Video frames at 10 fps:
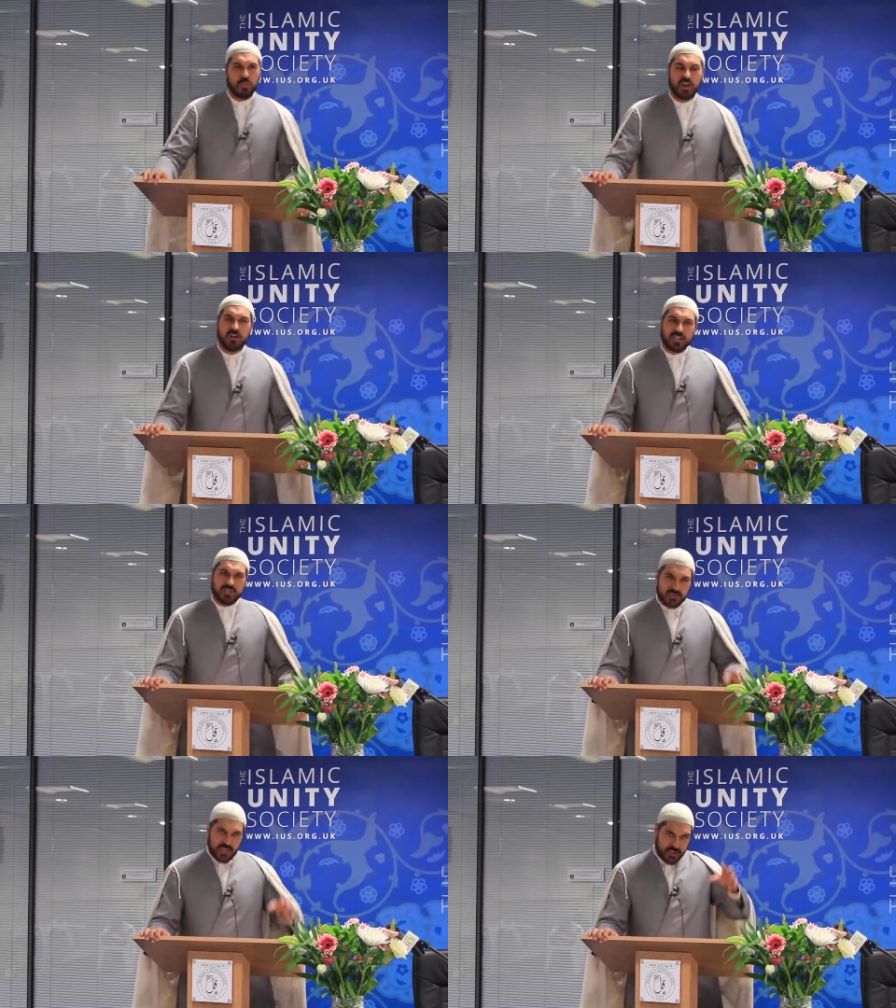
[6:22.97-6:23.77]

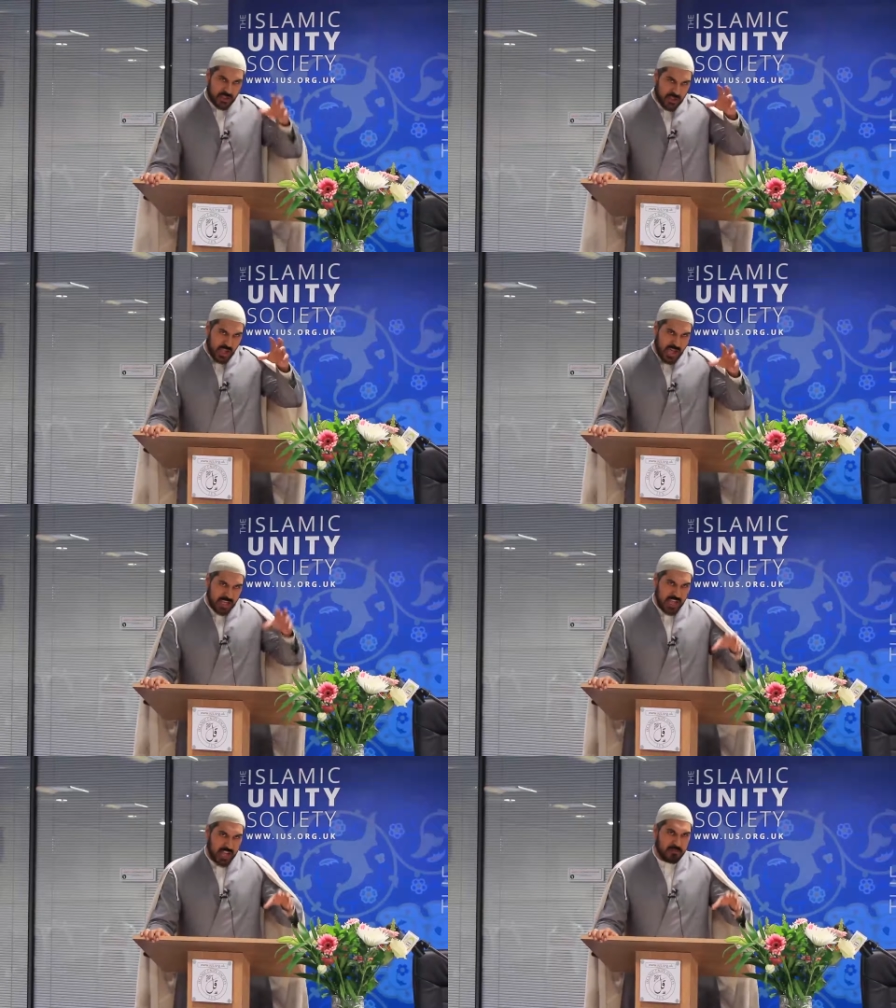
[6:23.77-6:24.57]
Narration says
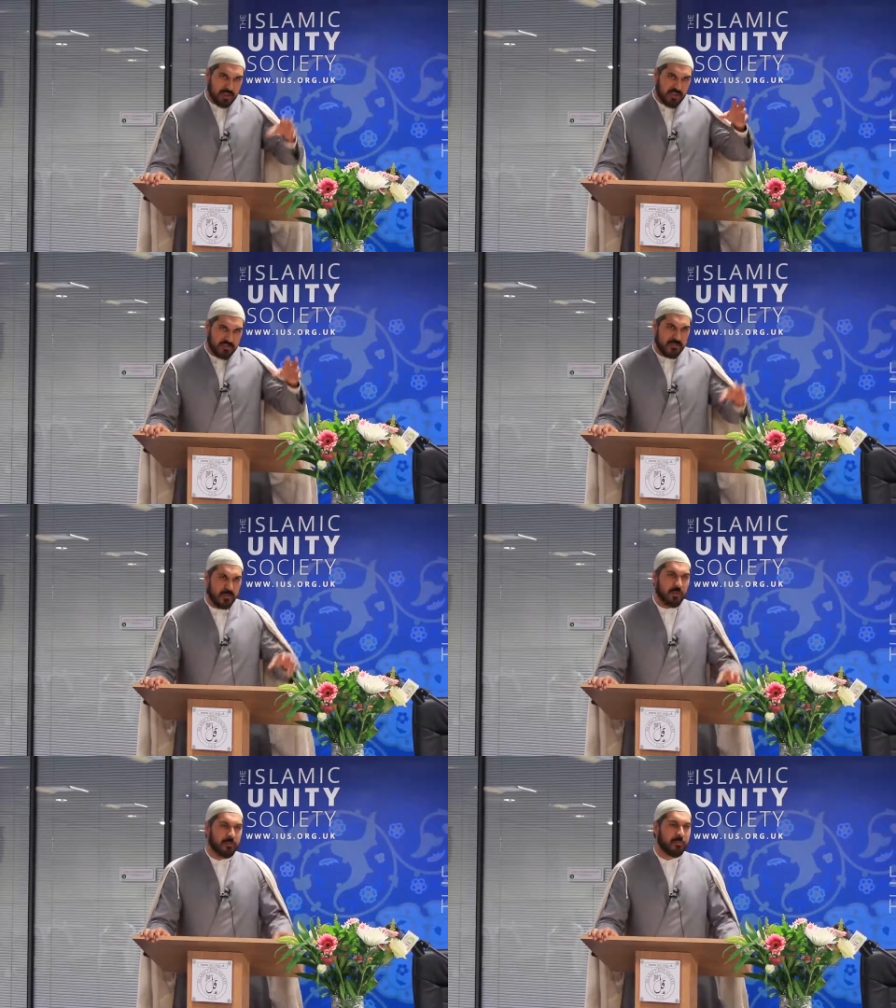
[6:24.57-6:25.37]
Shaitan came in the
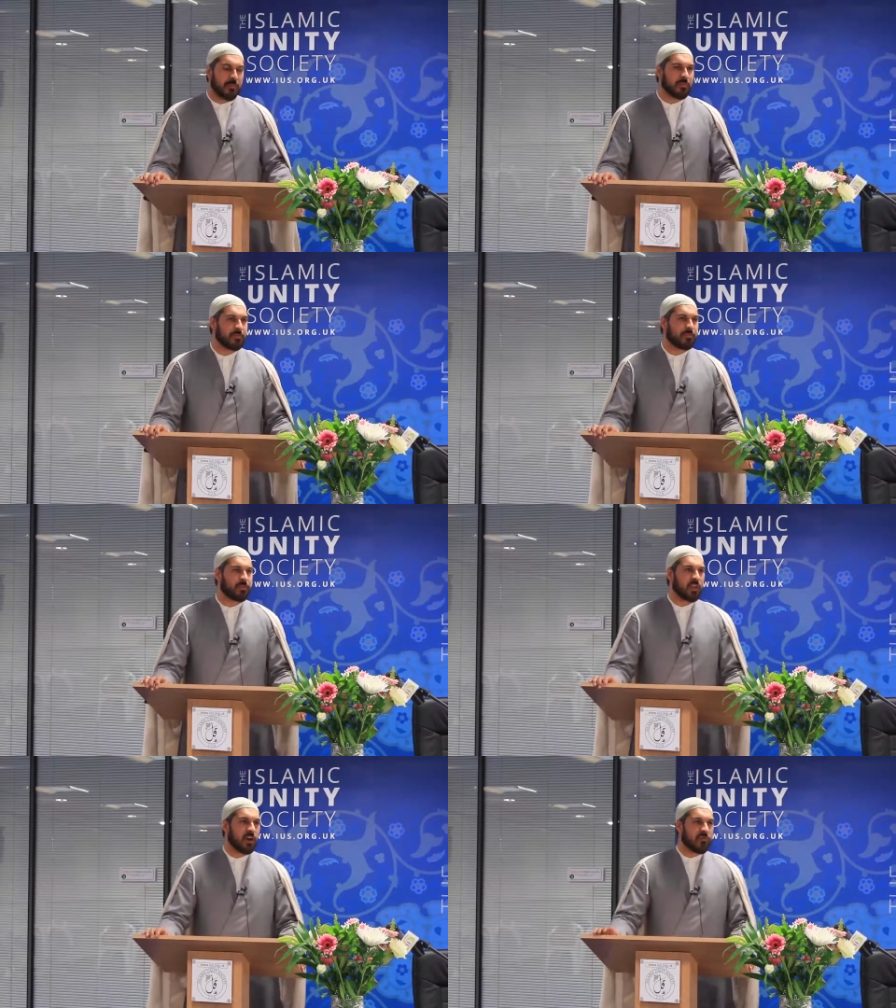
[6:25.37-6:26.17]
form
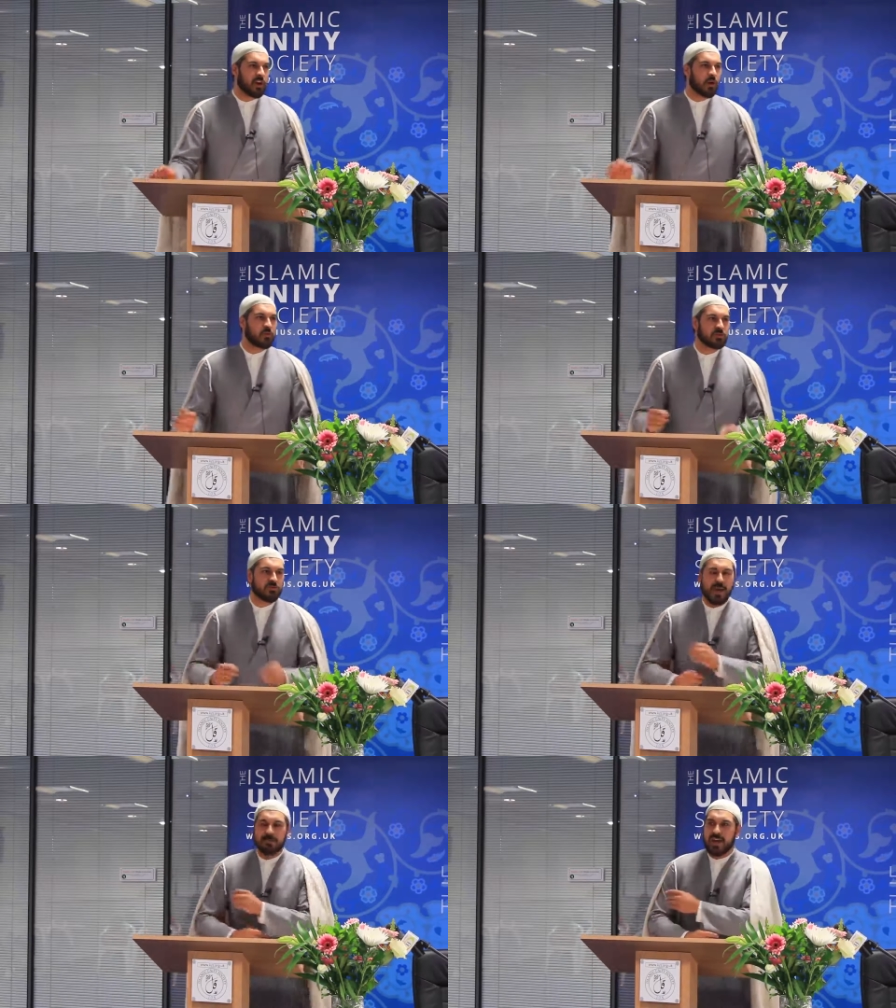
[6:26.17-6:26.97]
of an old
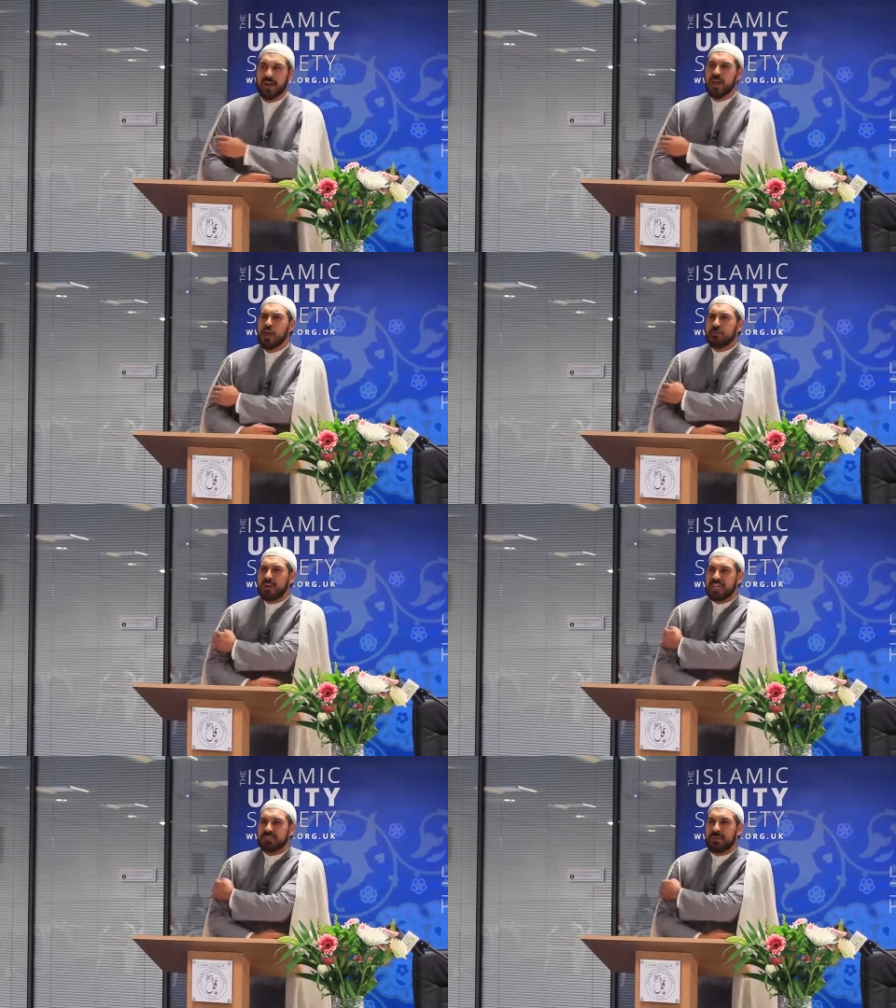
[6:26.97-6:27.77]
rabbi,
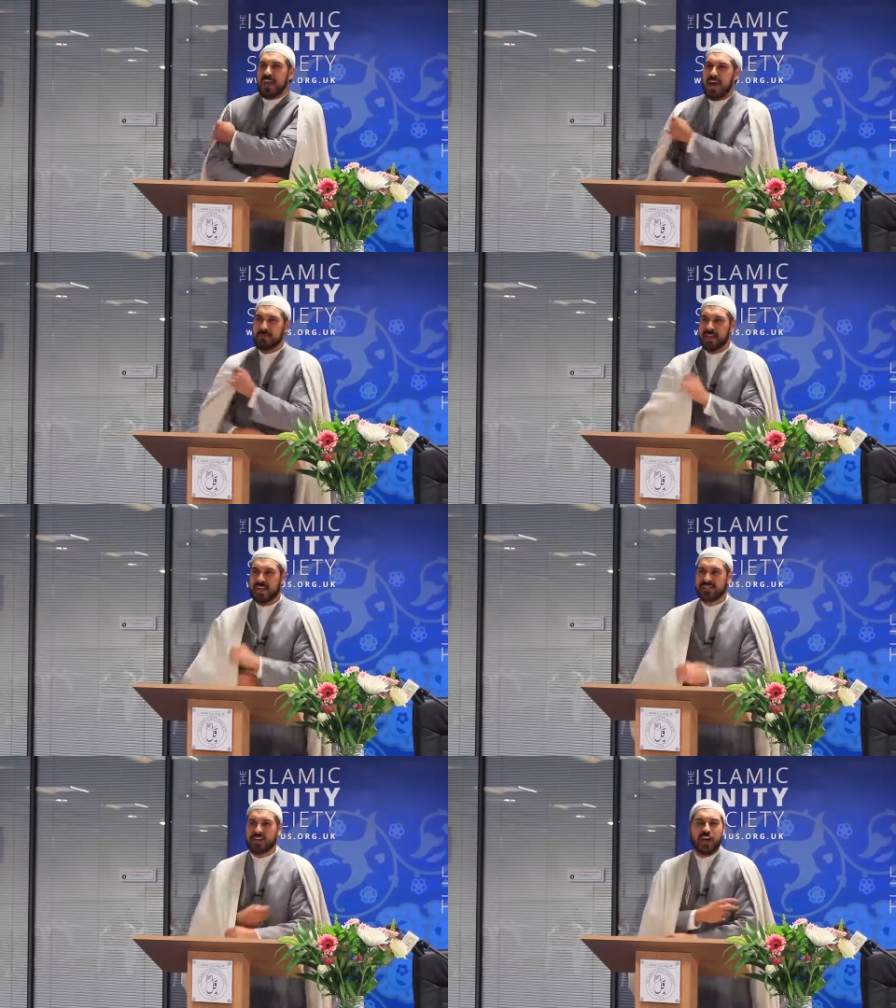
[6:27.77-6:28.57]
because Marhab
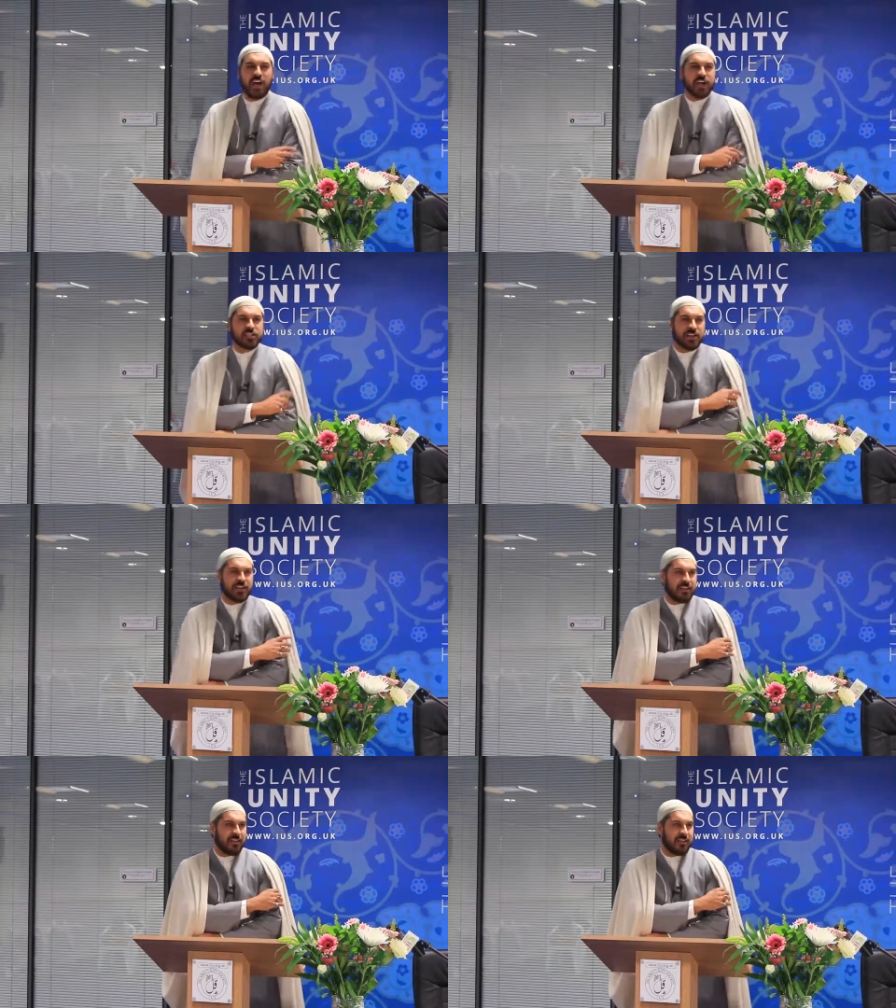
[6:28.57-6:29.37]
had heard